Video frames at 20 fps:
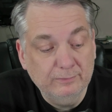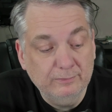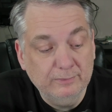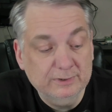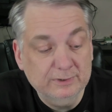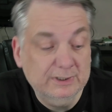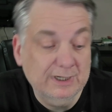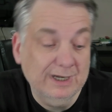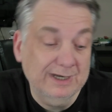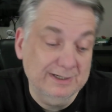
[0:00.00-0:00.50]

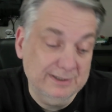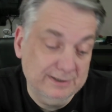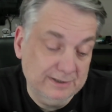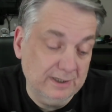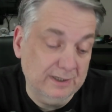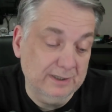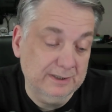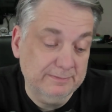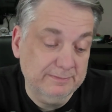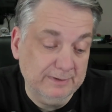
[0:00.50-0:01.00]
which kind of
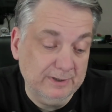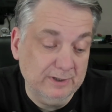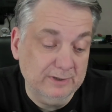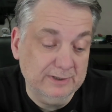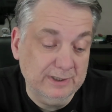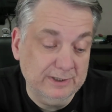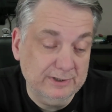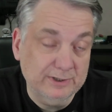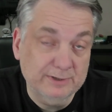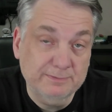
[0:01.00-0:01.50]
sucks
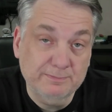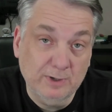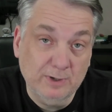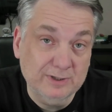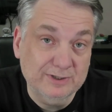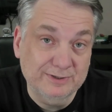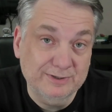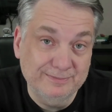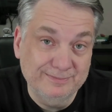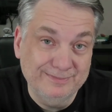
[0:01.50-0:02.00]
because I just
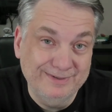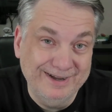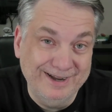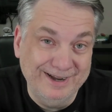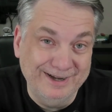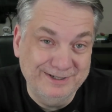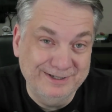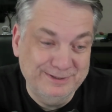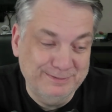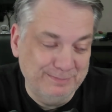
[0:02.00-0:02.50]
bought some
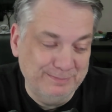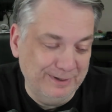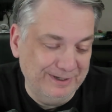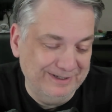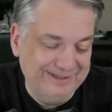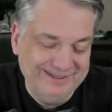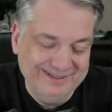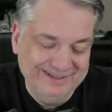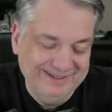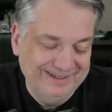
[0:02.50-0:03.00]
eggs.
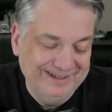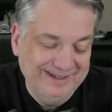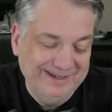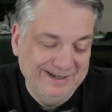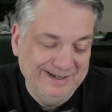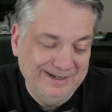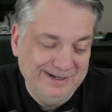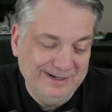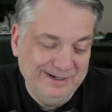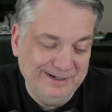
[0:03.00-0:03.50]
But
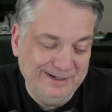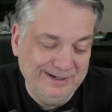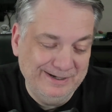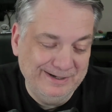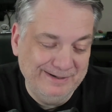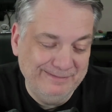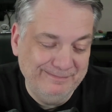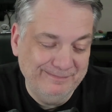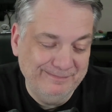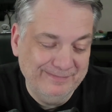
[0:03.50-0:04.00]

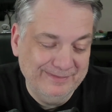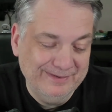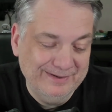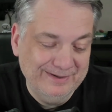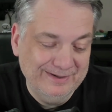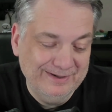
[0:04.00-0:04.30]
um,